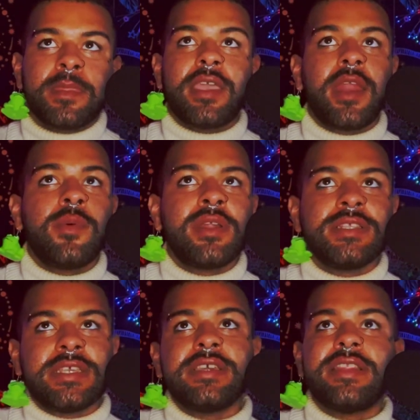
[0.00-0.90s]
I don't want to
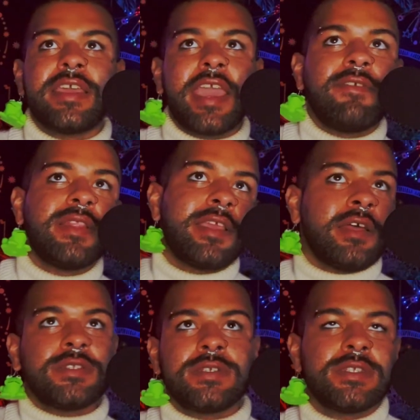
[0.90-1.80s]
say like everything
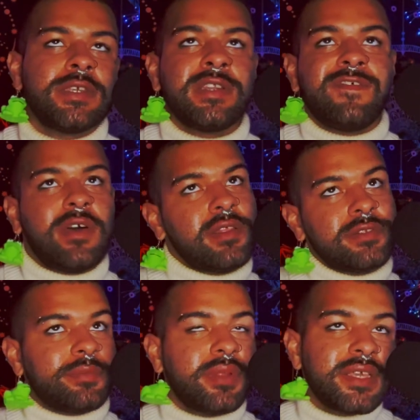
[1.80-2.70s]
else is just gonna fall
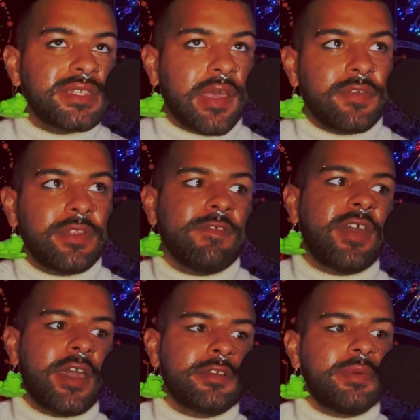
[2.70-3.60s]
into place after the
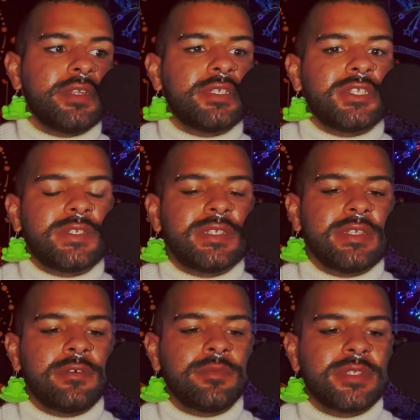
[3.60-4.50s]
fact, but it's
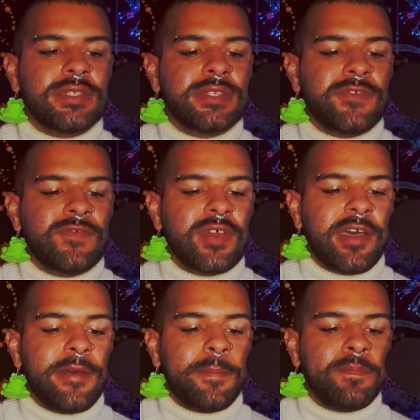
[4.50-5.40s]
just almost as if
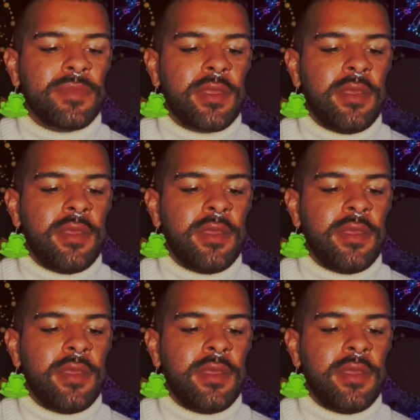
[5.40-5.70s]
um,